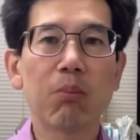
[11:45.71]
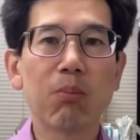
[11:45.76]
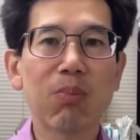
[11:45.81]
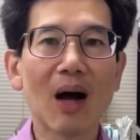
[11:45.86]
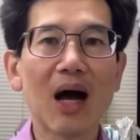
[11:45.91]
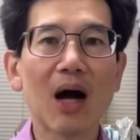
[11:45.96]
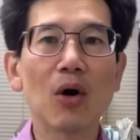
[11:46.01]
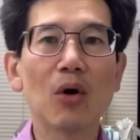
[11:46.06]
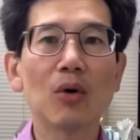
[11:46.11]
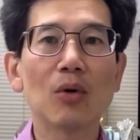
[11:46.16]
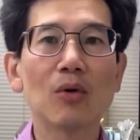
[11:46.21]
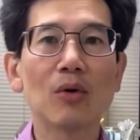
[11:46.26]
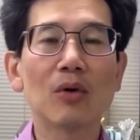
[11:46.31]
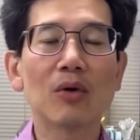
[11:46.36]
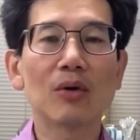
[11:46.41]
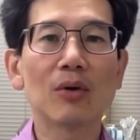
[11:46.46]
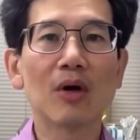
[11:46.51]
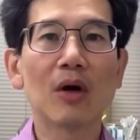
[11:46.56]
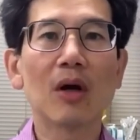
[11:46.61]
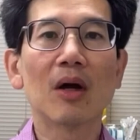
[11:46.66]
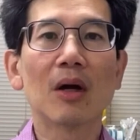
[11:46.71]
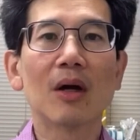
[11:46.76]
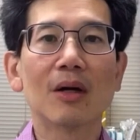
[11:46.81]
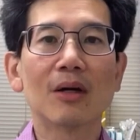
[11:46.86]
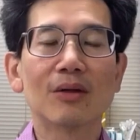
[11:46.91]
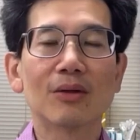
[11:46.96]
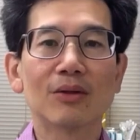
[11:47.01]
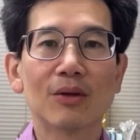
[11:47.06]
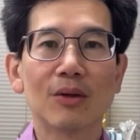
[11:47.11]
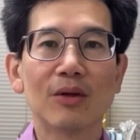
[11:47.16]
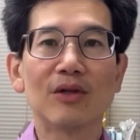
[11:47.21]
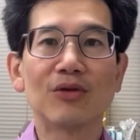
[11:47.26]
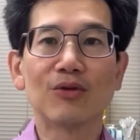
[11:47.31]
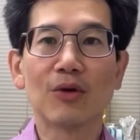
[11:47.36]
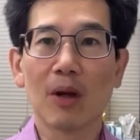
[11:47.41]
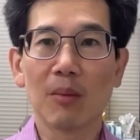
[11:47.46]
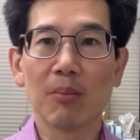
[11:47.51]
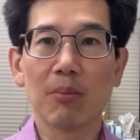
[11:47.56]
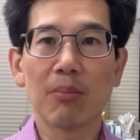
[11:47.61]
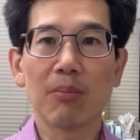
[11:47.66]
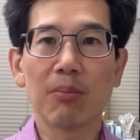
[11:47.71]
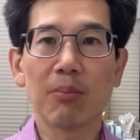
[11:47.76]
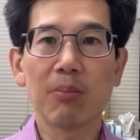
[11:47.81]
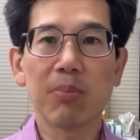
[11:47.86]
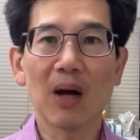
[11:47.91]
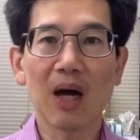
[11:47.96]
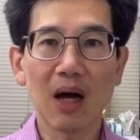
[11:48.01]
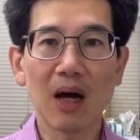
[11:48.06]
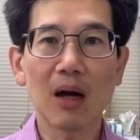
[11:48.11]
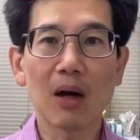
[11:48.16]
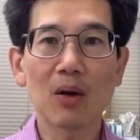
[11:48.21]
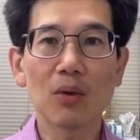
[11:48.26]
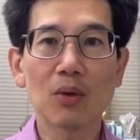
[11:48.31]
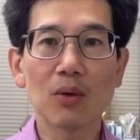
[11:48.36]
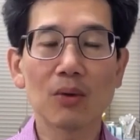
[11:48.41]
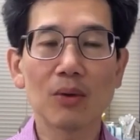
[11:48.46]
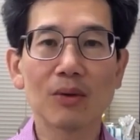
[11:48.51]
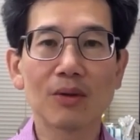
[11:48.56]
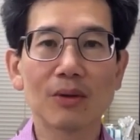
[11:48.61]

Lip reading: Bao, so it's not pao.